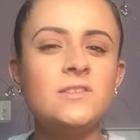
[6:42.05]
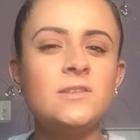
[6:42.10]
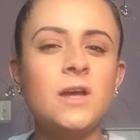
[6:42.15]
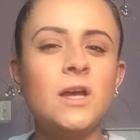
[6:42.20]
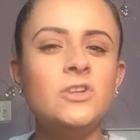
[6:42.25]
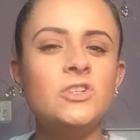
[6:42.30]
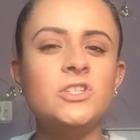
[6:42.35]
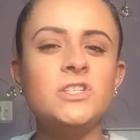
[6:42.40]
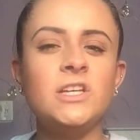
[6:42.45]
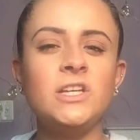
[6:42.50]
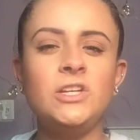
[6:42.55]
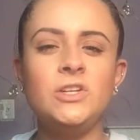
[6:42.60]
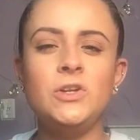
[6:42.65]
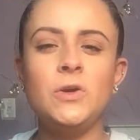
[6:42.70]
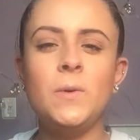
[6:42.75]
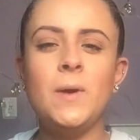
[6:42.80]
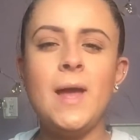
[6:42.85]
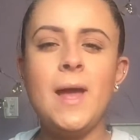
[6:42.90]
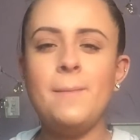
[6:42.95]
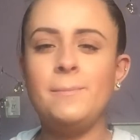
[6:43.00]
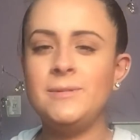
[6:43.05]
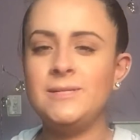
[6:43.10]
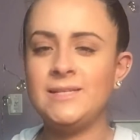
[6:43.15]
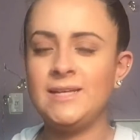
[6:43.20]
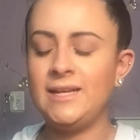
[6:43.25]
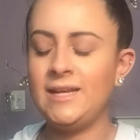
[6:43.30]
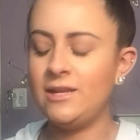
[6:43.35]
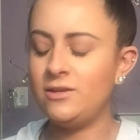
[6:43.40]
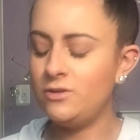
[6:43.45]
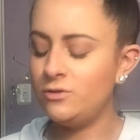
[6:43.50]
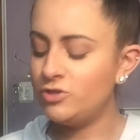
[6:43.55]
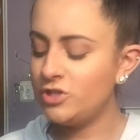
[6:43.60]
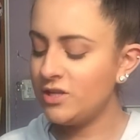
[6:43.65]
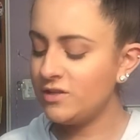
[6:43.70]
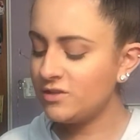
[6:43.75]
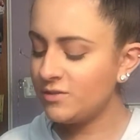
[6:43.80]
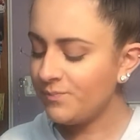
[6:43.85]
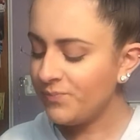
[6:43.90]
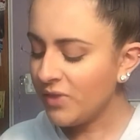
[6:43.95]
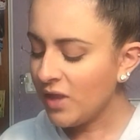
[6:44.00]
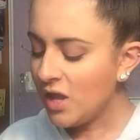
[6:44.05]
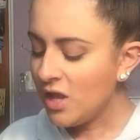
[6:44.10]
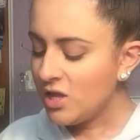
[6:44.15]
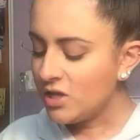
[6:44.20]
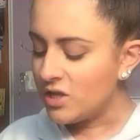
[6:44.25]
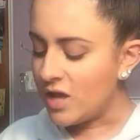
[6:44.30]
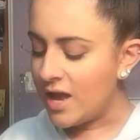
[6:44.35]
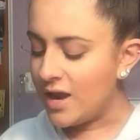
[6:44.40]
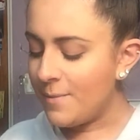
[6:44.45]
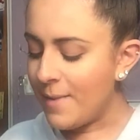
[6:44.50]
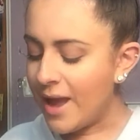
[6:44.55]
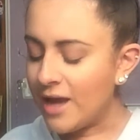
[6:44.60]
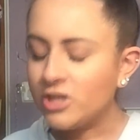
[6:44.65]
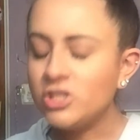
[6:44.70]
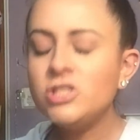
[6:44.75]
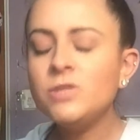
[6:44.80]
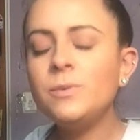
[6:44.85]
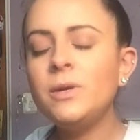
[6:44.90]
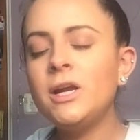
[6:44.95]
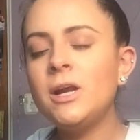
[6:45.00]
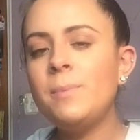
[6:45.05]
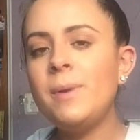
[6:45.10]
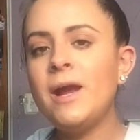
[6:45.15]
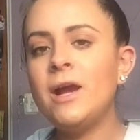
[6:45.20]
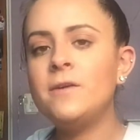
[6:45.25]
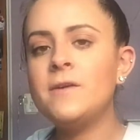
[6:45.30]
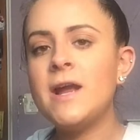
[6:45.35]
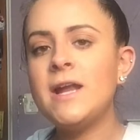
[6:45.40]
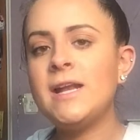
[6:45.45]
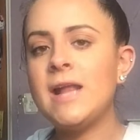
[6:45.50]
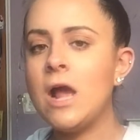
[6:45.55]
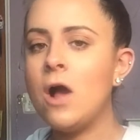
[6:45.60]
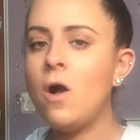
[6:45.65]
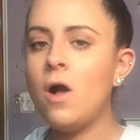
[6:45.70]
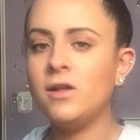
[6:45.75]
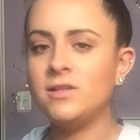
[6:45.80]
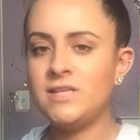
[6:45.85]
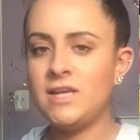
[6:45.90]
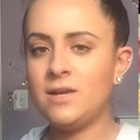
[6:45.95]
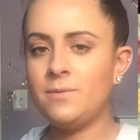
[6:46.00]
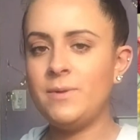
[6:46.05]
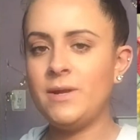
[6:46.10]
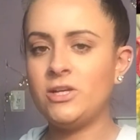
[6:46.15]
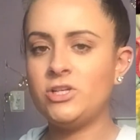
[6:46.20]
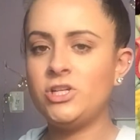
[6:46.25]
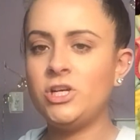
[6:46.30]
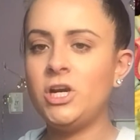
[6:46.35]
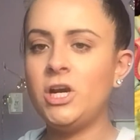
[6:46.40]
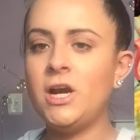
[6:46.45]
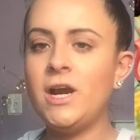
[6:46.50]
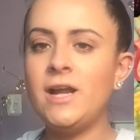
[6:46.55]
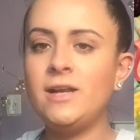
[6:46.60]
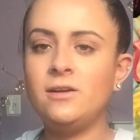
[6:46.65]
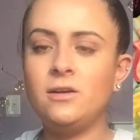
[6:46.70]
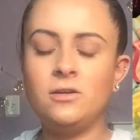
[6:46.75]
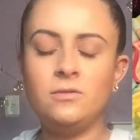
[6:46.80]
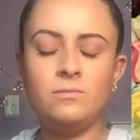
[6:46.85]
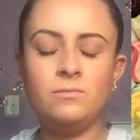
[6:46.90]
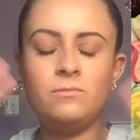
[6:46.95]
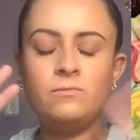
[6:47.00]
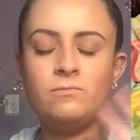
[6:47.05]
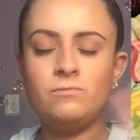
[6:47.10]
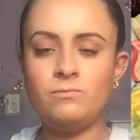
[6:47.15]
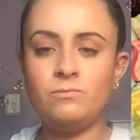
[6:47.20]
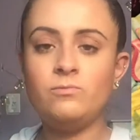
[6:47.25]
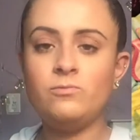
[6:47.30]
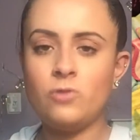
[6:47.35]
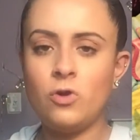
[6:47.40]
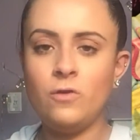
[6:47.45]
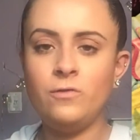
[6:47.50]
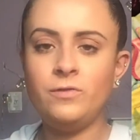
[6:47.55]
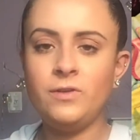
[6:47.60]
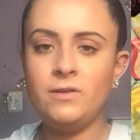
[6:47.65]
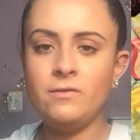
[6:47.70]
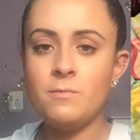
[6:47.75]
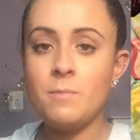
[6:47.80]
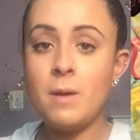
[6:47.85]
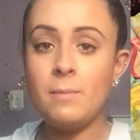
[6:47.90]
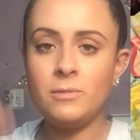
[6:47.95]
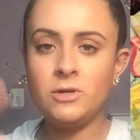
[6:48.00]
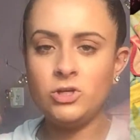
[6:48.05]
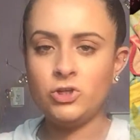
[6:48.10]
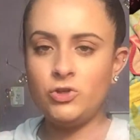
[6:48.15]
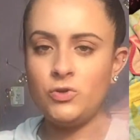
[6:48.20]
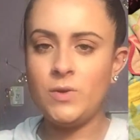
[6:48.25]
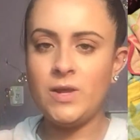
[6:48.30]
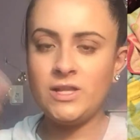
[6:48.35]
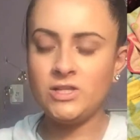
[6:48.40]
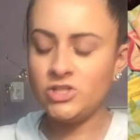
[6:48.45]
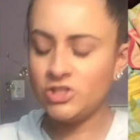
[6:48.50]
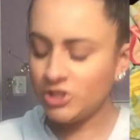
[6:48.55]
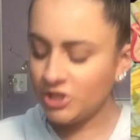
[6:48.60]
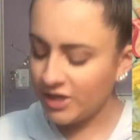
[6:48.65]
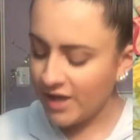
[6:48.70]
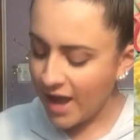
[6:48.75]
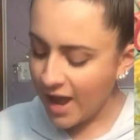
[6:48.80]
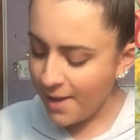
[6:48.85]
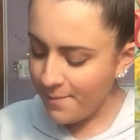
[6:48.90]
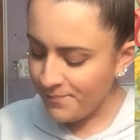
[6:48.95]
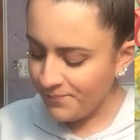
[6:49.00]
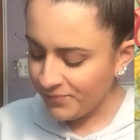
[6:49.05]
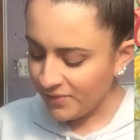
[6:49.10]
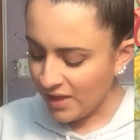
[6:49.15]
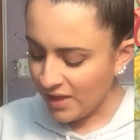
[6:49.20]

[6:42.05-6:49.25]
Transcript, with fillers: So I was just like, you know what, I'm just gonna get new jeans. And I'm actually wearing a pair right now. I'll take a picture and I'll hopefully remember to insert it.